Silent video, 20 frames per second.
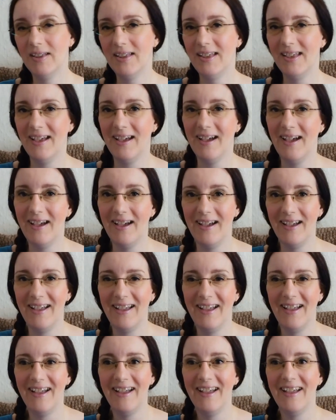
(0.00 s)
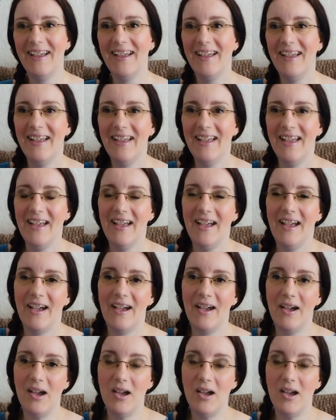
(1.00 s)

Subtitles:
Nothing is said.